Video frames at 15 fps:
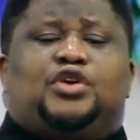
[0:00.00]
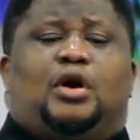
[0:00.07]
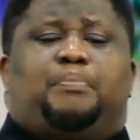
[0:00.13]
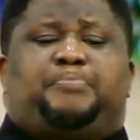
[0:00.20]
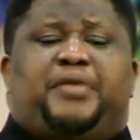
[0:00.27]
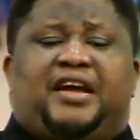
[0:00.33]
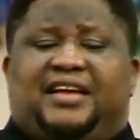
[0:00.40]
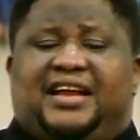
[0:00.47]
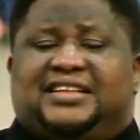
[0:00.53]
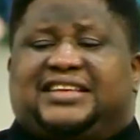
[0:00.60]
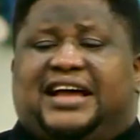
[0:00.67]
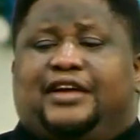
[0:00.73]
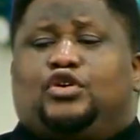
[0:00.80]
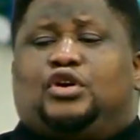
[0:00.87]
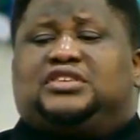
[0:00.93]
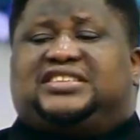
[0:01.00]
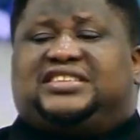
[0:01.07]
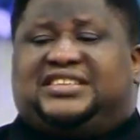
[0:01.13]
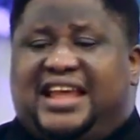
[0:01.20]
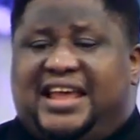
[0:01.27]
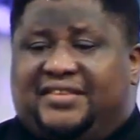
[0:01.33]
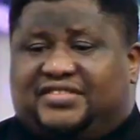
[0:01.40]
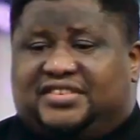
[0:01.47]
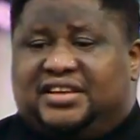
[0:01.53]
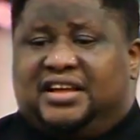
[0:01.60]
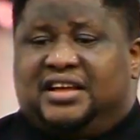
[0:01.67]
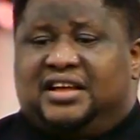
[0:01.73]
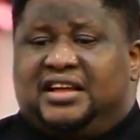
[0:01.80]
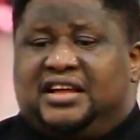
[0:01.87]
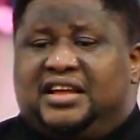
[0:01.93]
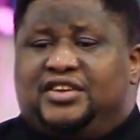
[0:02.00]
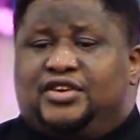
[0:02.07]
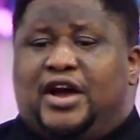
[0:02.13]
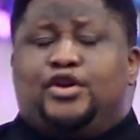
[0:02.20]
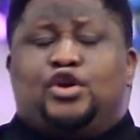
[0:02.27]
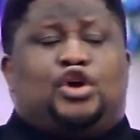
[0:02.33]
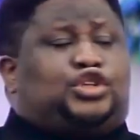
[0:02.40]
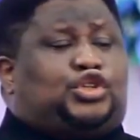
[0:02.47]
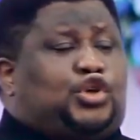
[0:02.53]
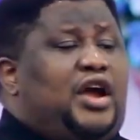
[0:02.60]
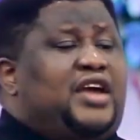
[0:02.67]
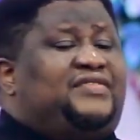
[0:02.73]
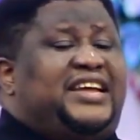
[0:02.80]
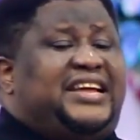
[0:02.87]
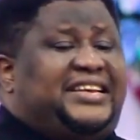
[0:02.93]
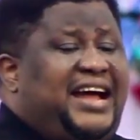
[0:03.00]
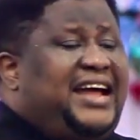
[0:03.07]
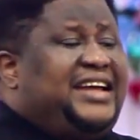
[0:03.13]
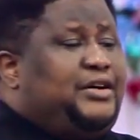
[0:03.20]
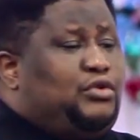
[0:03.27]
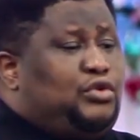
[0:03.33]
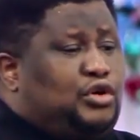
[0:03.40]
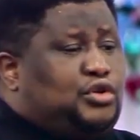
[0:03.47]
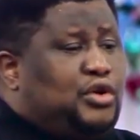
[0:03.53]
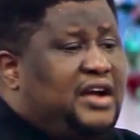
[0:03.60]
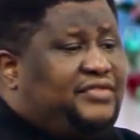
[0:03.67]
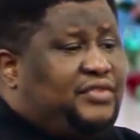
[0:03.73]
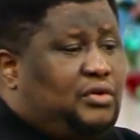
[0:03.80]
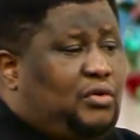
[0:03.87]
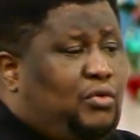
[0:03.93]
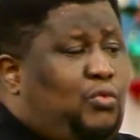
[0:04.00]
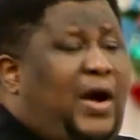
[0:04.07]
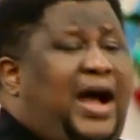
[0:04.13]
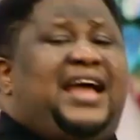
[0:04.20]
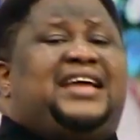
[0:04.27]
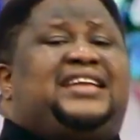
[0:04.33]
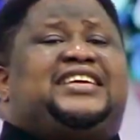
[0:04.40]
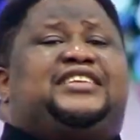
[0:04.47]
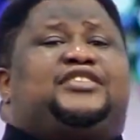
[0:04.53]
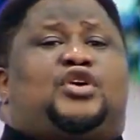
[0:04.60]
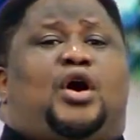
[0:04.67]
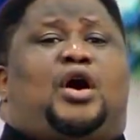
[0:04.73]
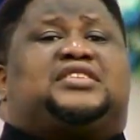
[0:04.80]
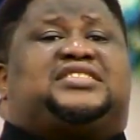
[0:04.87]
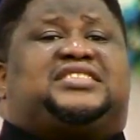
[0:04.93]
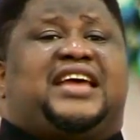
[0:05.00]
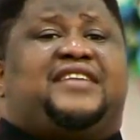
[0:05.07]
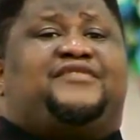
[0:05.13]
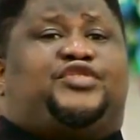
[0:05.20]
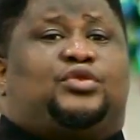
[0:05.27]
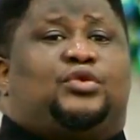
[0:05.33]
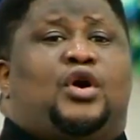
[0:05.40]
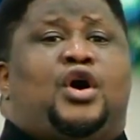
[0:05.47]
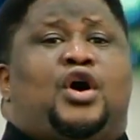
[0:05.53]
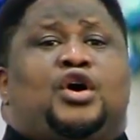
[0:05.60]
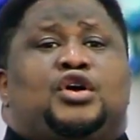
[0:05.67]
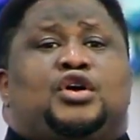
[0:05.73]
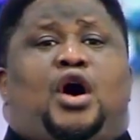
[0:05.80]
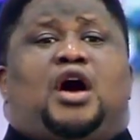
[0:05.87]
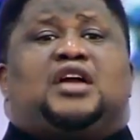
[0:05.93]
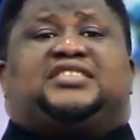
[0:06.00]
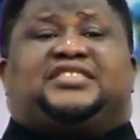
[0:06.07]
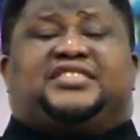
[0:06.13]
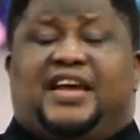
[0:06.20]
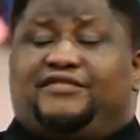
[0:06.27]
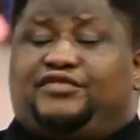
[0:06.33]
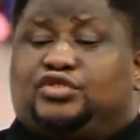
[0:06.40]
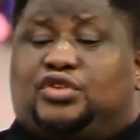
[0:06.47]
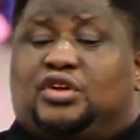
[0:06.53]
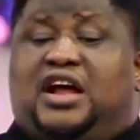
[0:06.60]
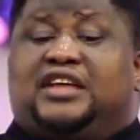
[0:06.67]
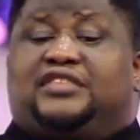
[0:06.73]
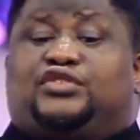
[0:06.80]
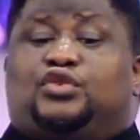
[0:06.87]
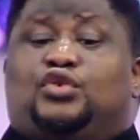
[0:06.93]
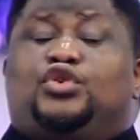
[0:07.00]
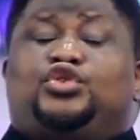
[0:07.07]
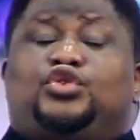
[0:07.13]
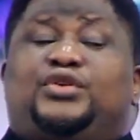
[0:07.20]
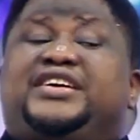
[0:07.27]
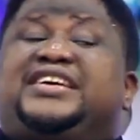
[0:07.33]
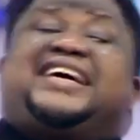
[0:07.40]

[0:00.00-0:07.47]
your parents are not saved? You are not sure if they die, they will go to heaven. Why did God save you? God saved you so that through you, He